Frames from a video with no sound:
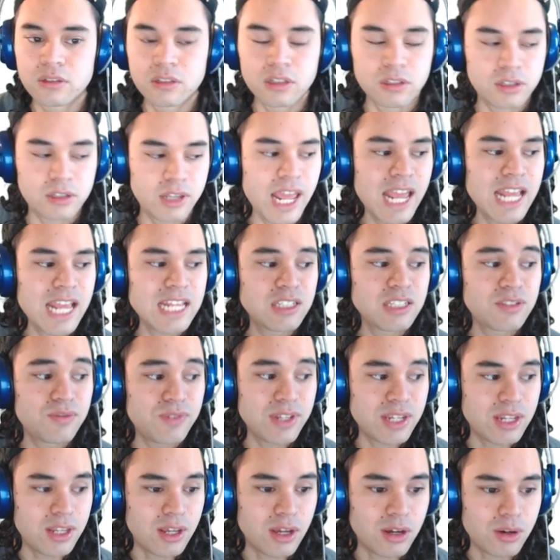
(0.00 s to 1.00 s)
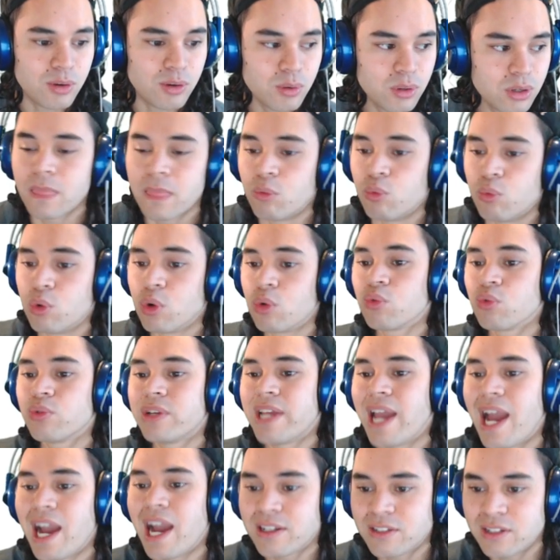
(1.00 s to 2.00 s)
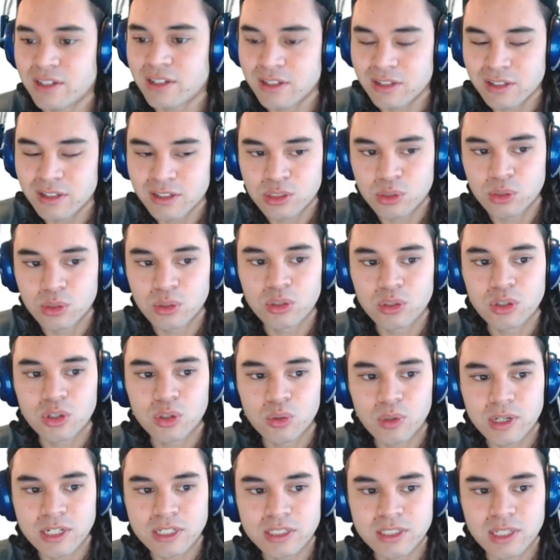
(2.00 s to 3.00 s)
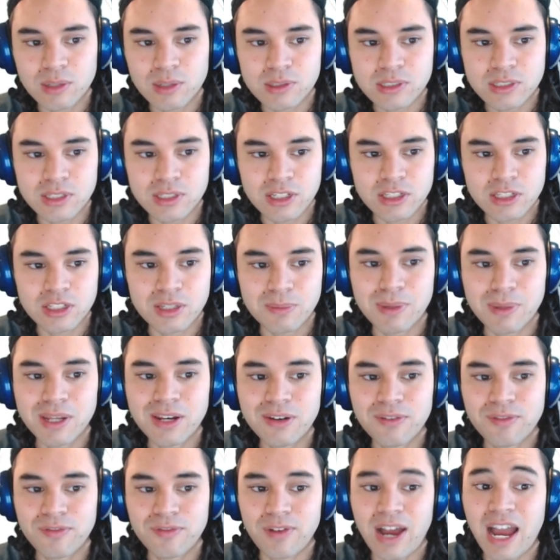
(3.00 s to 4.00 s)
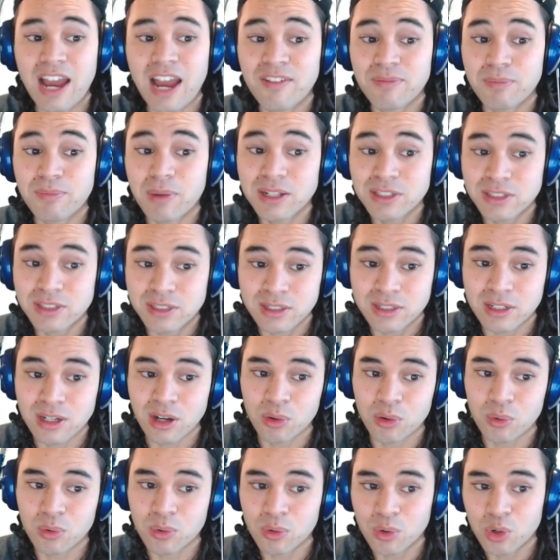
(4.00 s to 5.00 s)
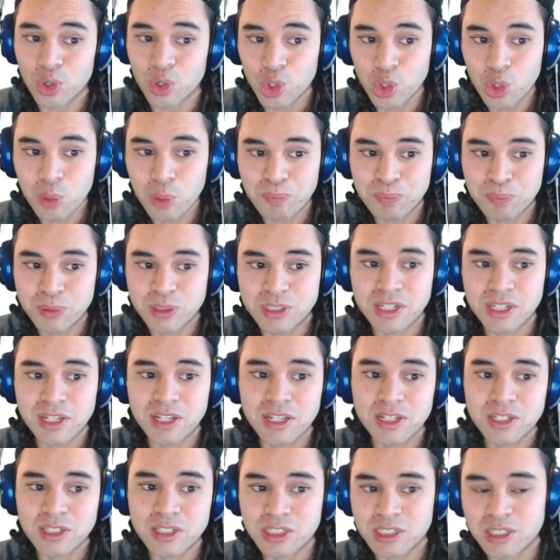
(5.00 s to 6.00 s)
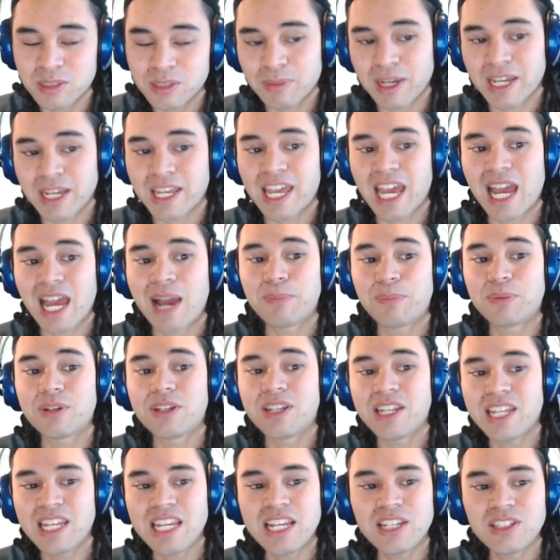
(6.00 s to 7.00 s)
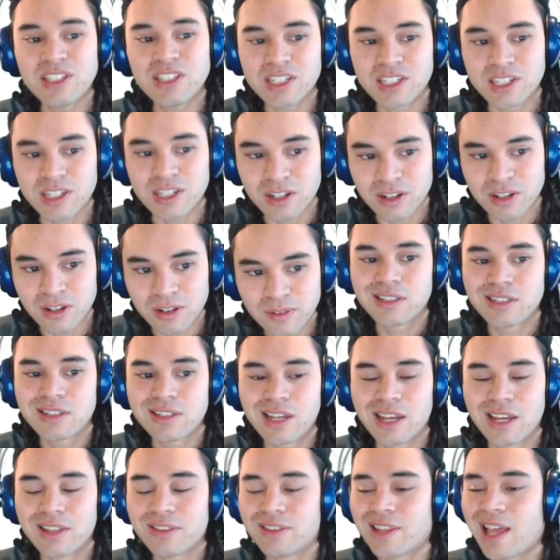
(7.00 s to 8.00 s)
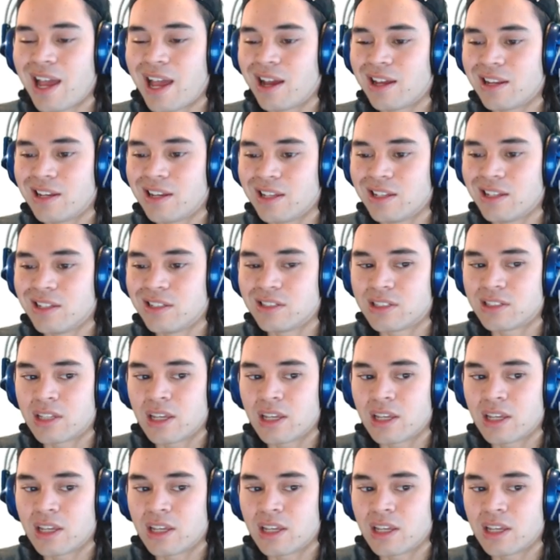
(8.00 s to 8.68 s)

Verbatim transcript: Today's video, we're reacting to a request that was submitted 5 months ago. Oopsies! By Captain Easy Kill, and that is